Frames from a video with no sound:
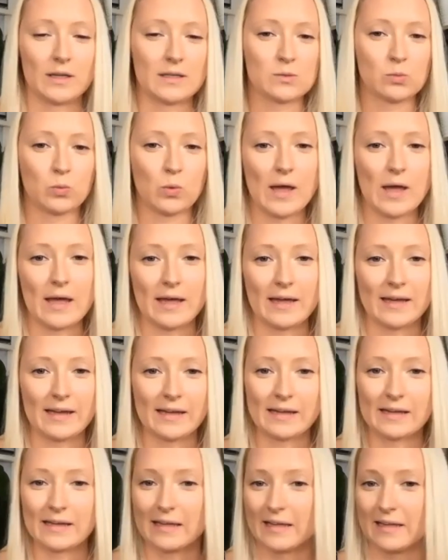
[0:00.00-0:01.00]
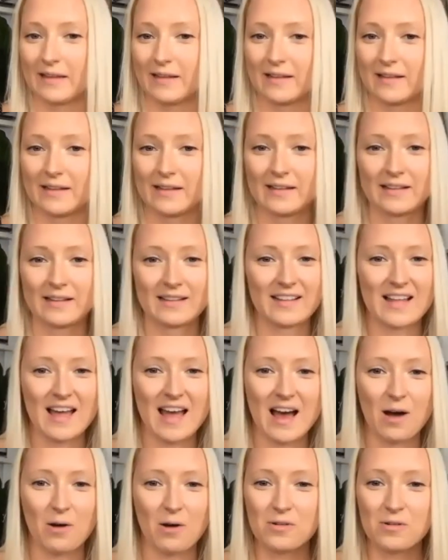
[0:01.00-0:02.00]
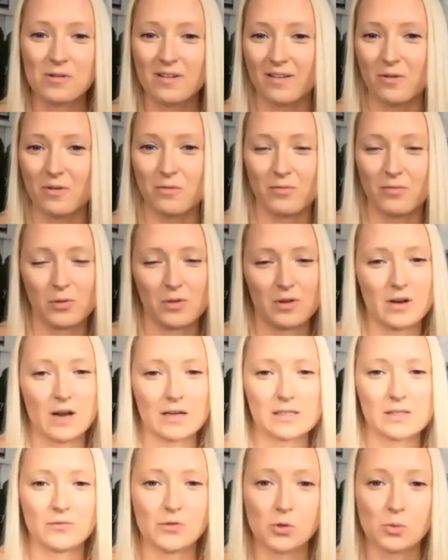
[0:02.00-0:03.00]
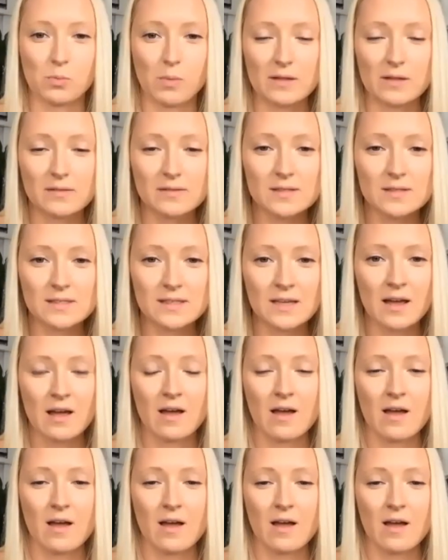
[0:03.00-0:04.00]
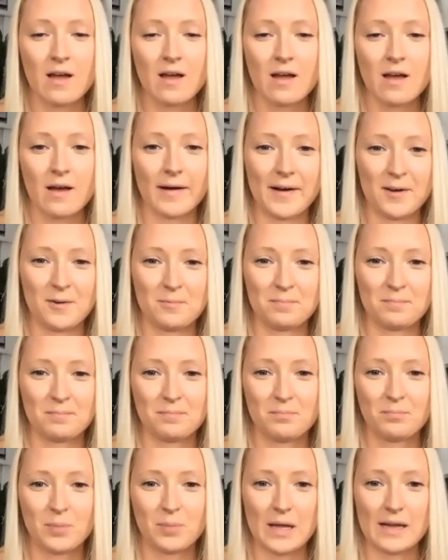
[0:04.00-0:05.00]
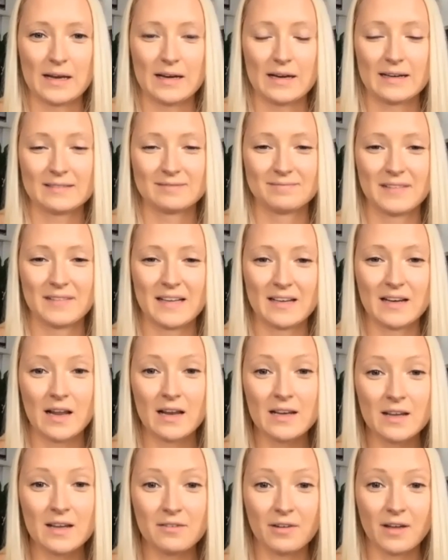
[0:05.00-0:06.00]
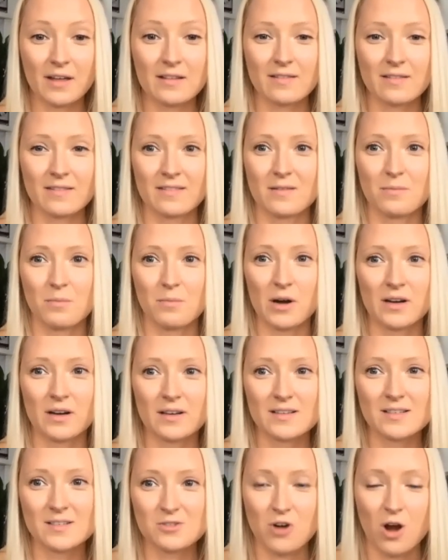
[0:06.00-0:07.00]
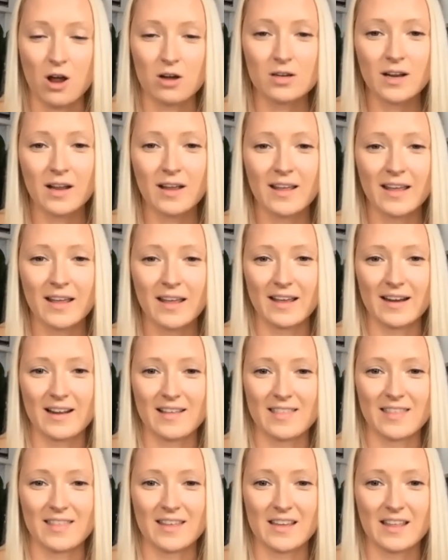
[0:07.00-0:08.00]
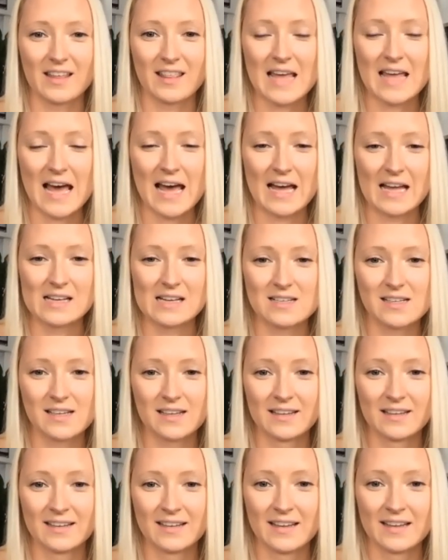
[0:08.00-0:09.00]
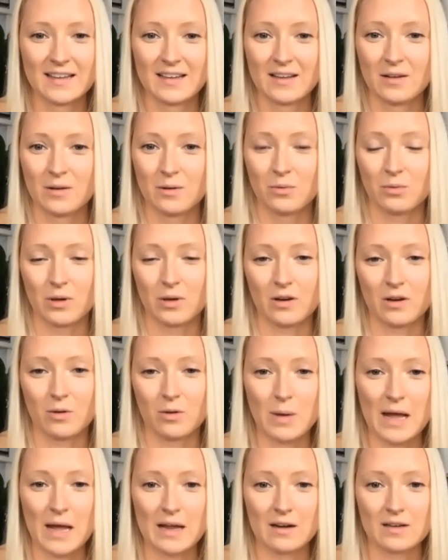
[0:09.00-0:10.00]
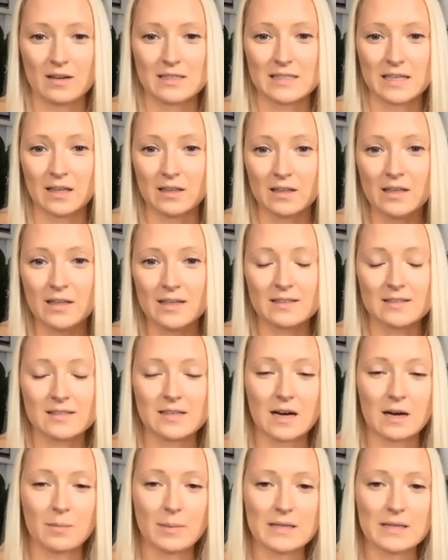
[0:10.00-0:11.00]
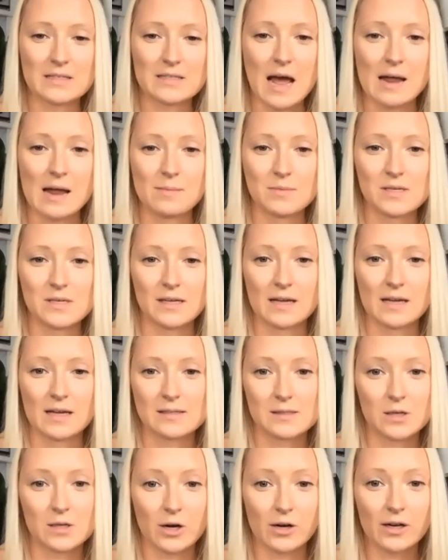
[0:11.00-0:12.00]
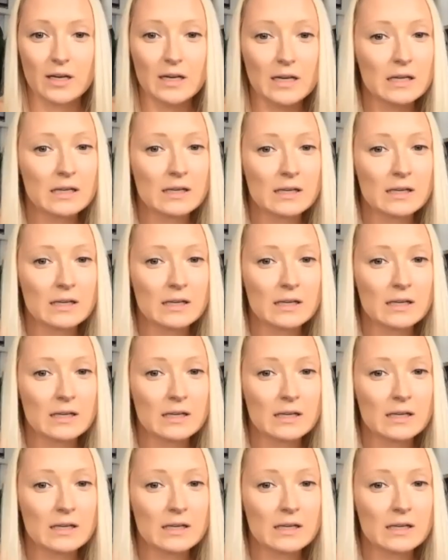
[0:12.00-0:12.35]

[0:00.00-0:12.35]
its way out over the next few months. But in any event, the market's strong. And I think that whether you're buying or selling, it's not a bad time to get started.